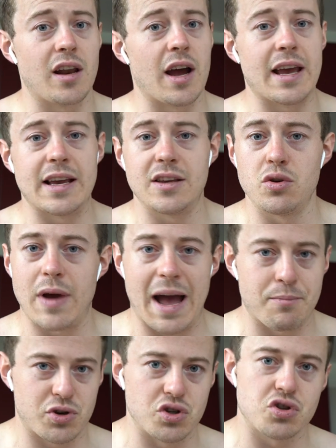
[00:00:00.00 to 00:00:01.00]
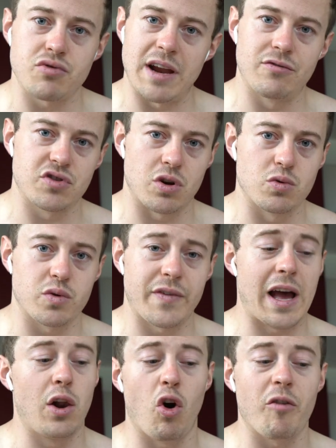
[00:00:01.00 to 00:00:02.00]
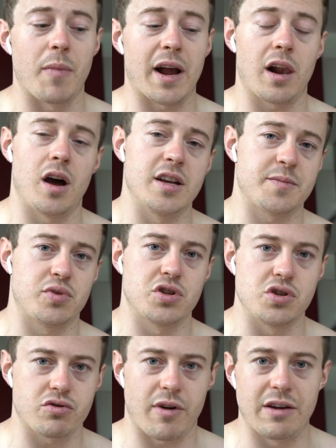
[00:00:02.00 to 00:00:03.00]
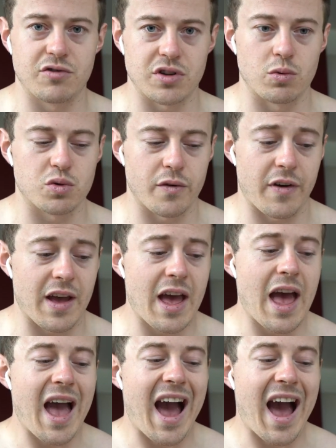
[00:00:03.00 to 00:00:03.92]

Like you can produce great results with it. A lot of my clients produce great results with it.